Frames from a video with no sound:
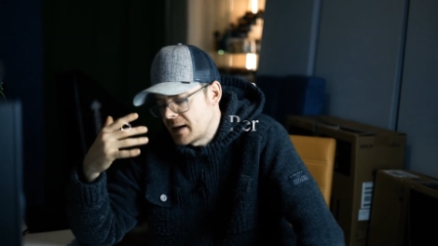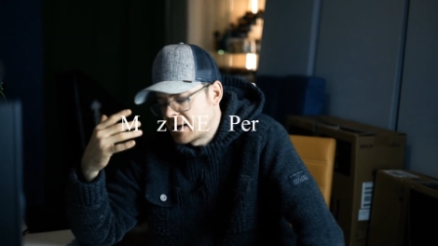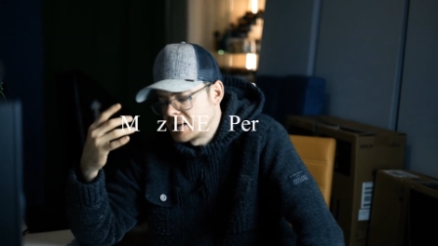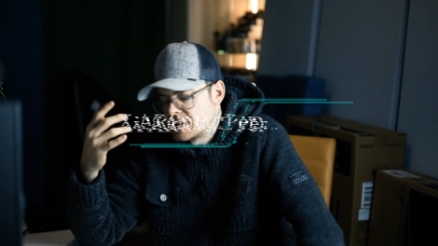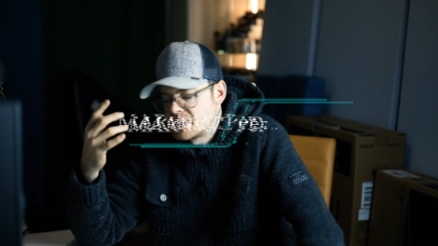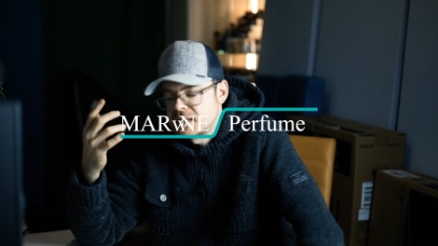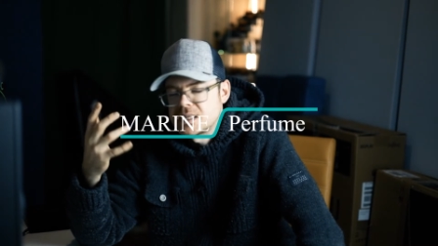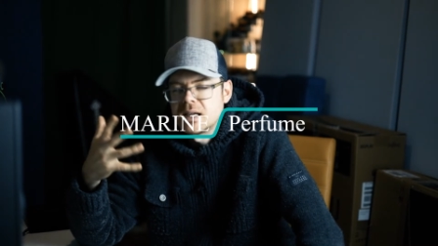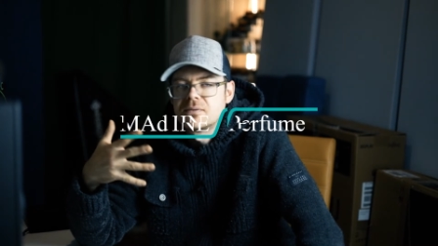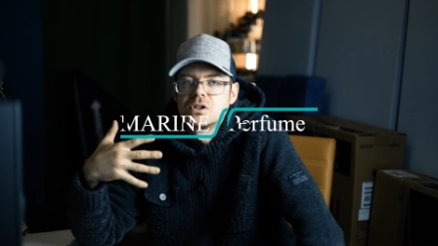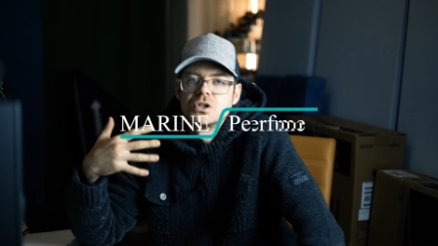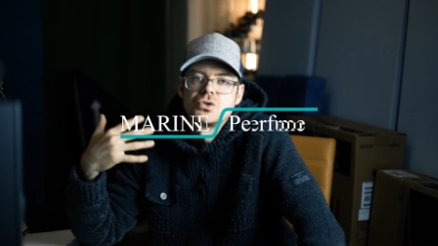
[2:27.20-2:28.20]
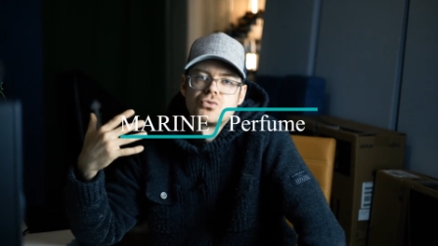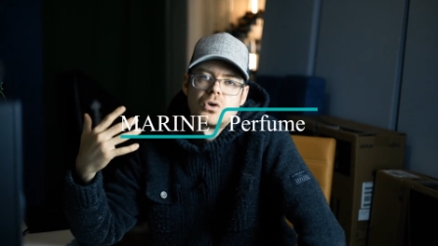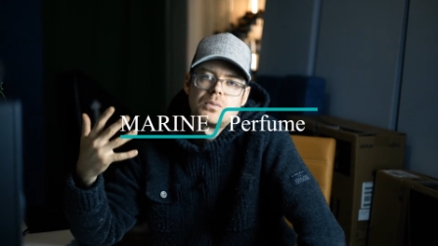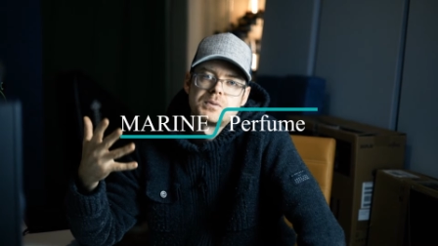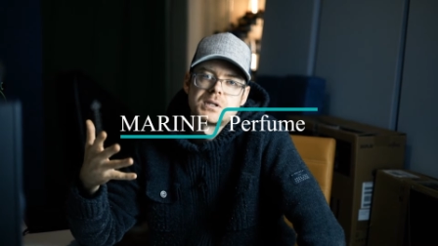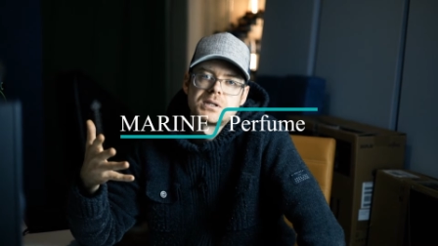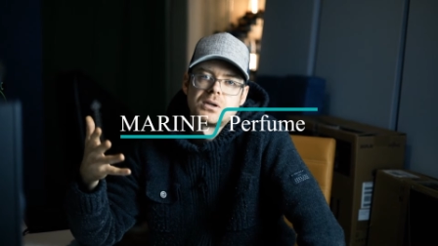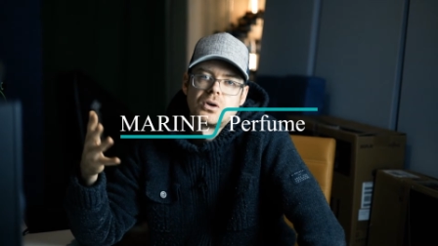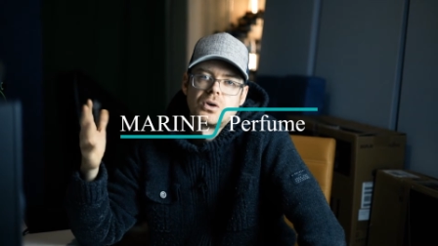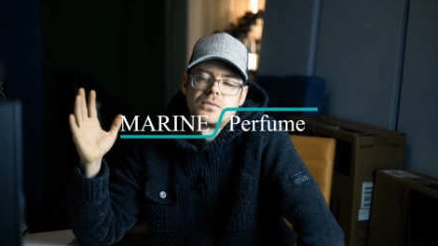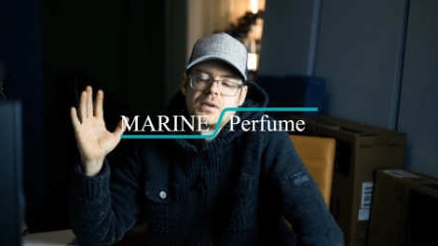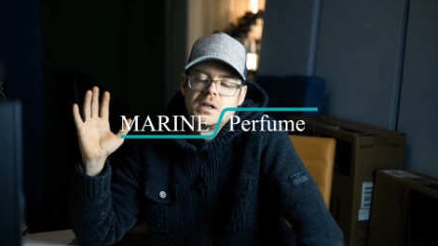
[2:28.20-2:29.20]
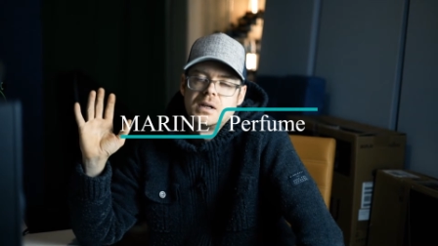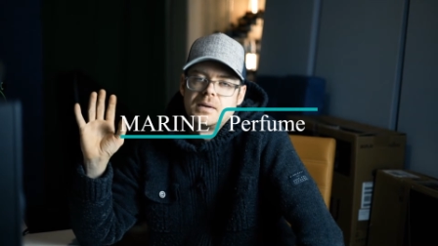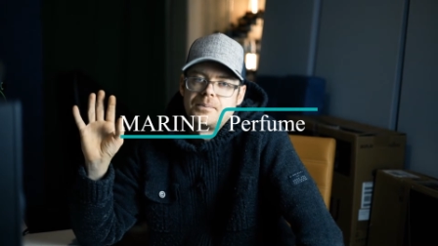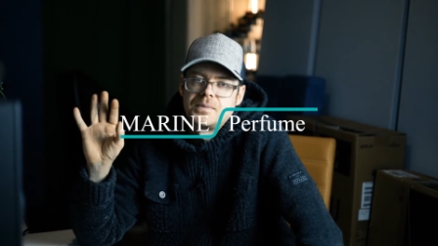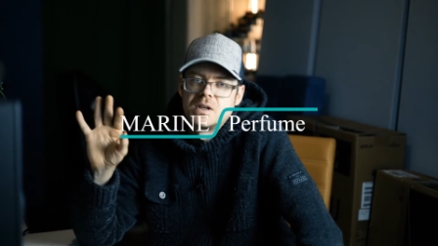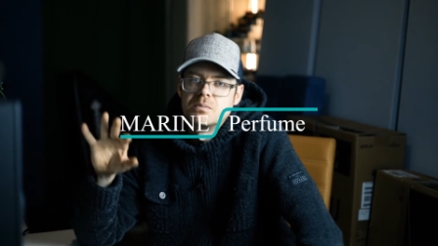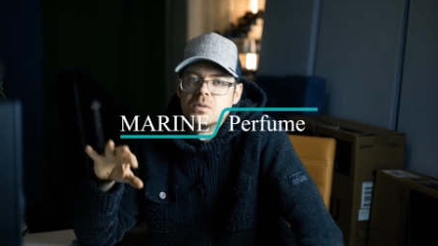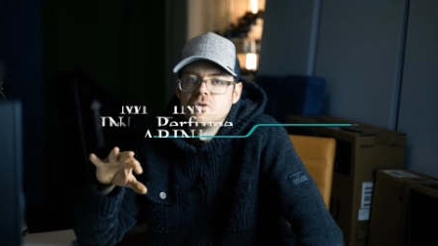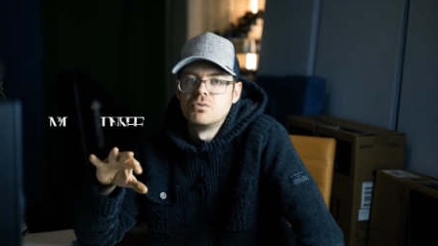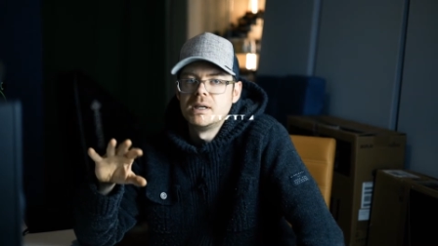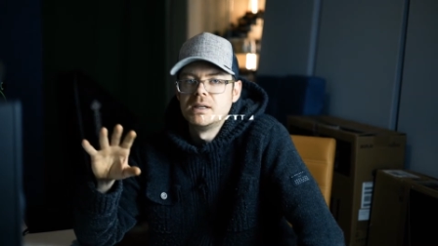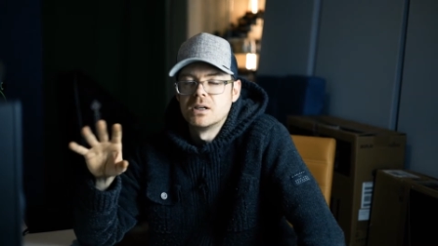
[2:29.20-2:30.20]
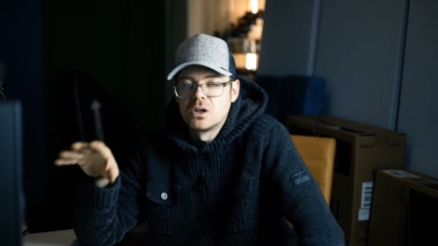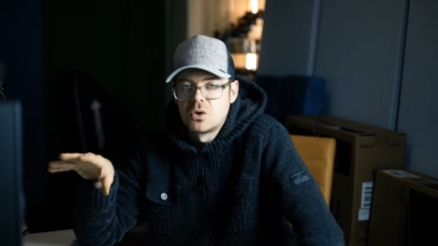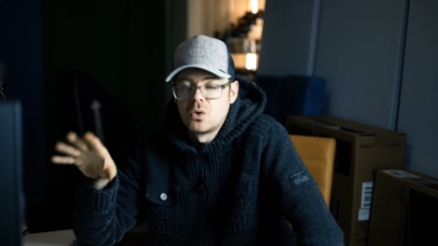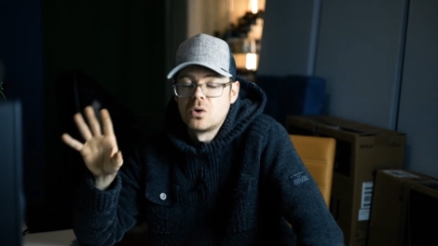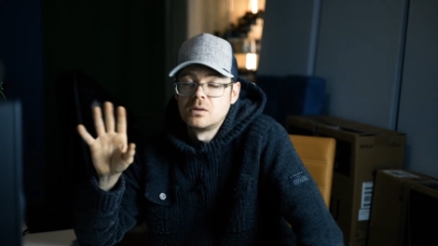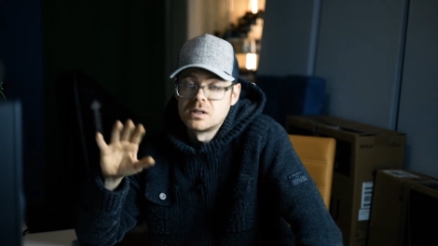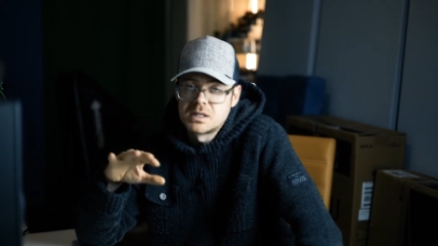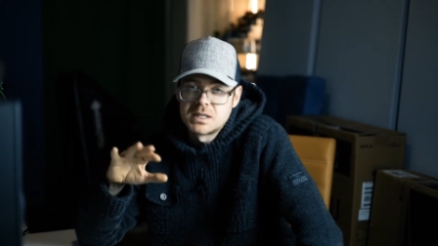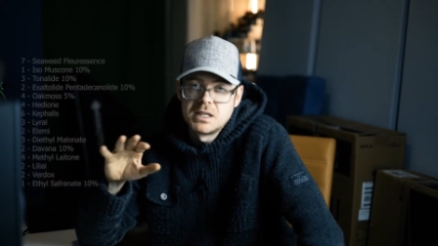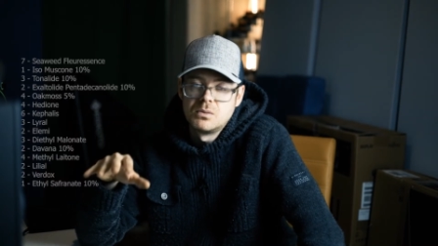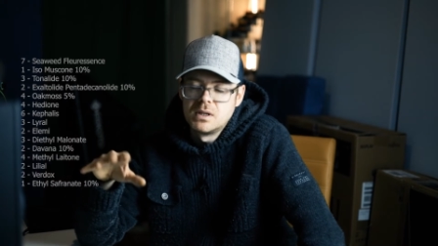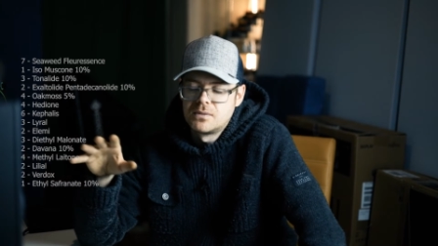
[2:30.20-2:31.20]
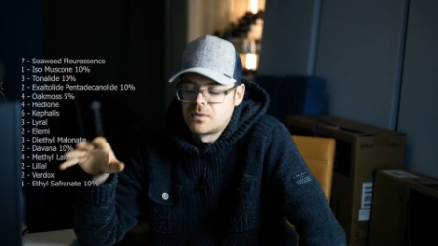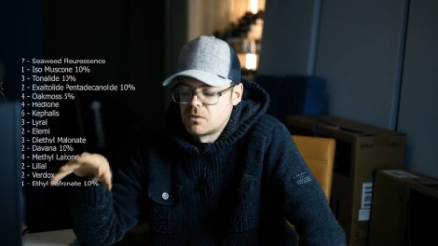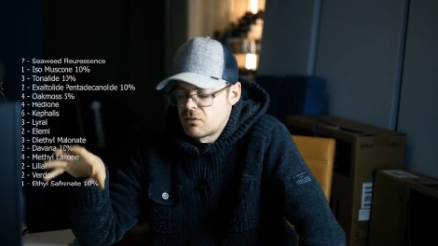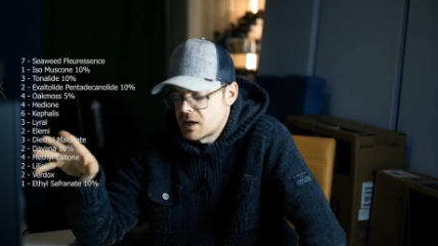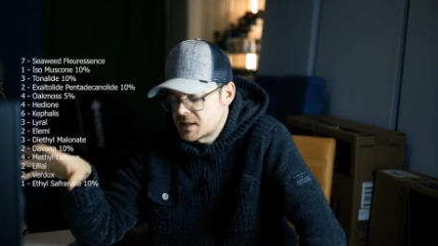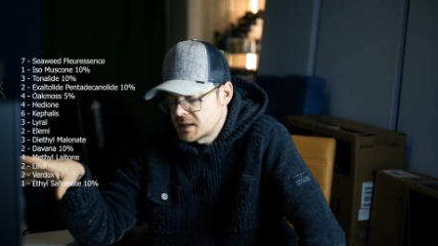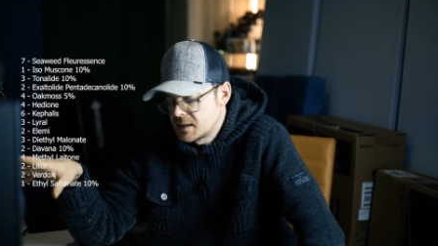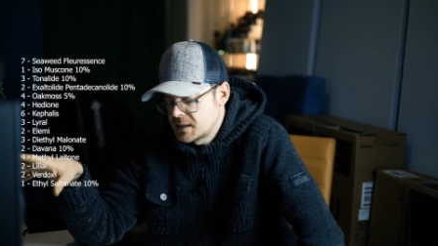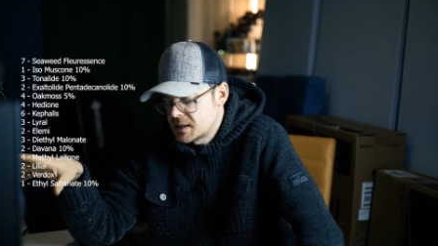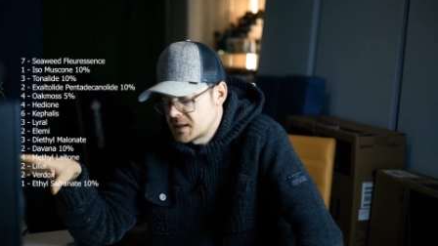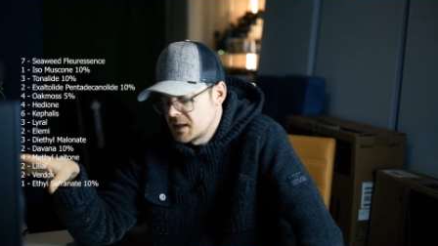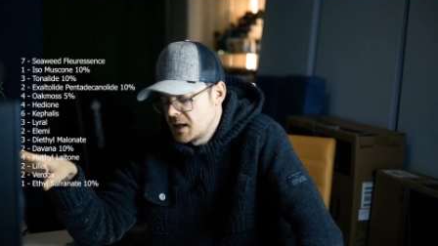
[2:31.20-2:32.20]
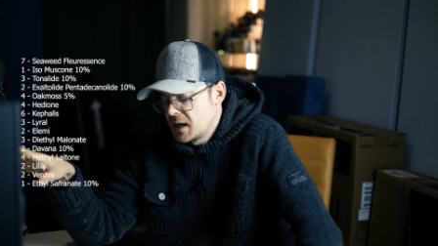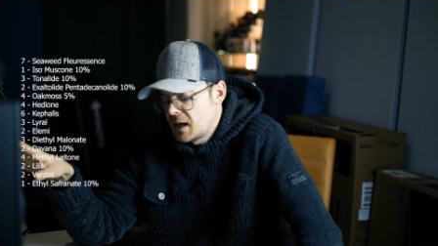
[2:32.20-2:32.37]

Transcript: added 7 drops of the marine accord, the Seaweed Fleuressence.